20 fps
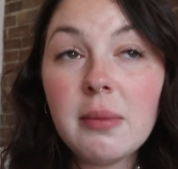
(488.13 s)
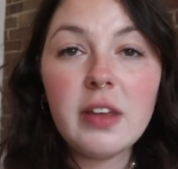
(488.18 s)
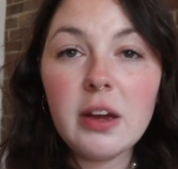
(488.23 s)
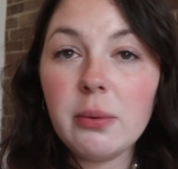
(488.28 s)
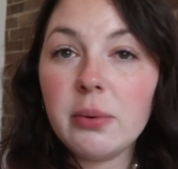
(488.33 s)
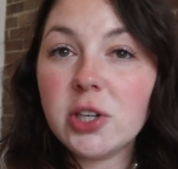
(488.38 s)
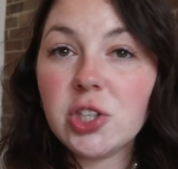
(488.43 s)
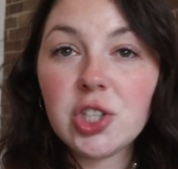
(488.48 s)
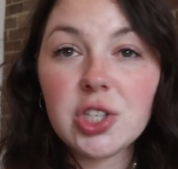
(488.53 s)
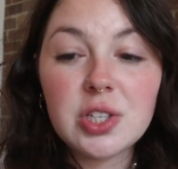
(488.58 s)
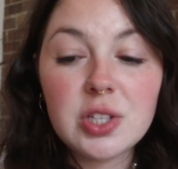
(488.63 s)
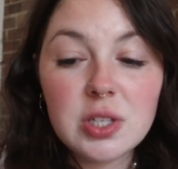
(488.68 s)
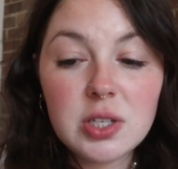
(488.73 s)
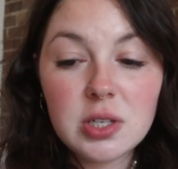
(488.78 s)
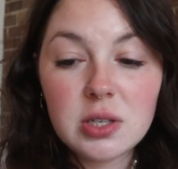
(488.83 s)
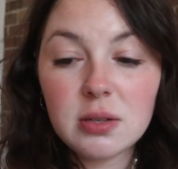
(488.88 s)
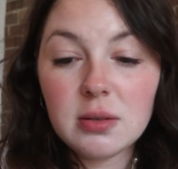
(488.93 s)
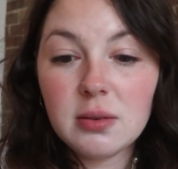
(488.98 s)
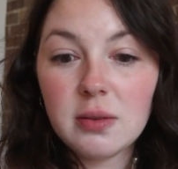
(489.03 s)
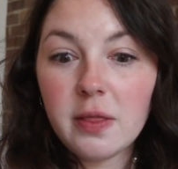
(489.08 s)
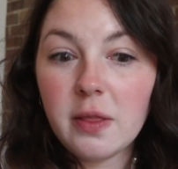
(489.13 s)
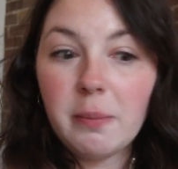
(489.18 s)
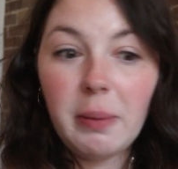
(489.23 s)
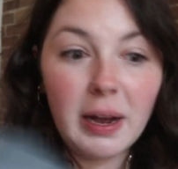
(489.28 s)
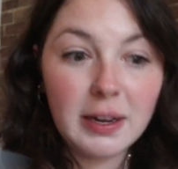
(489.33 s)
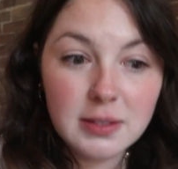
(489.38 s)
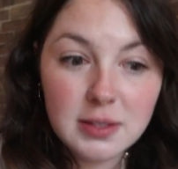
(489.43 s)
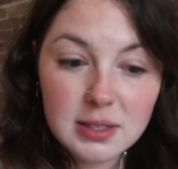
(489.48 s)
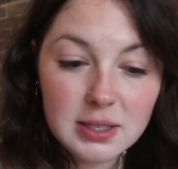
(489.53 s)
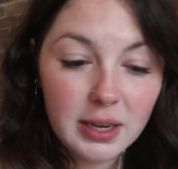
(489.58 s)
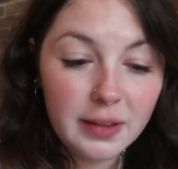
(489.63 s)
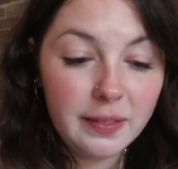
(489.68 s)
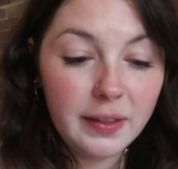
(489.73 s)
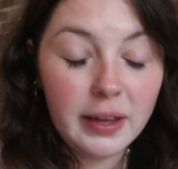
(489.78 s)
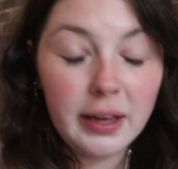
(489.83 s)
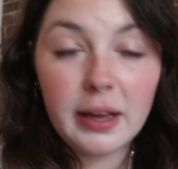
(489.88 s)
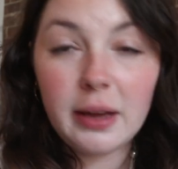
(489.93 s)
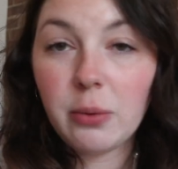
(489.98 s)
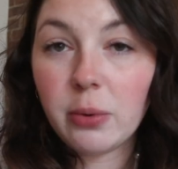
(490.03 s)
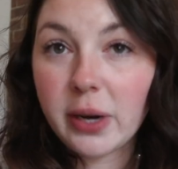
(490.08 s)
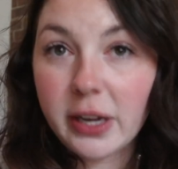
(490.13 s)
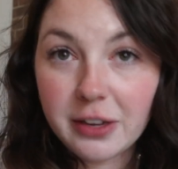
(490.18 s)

They were just the best, and they were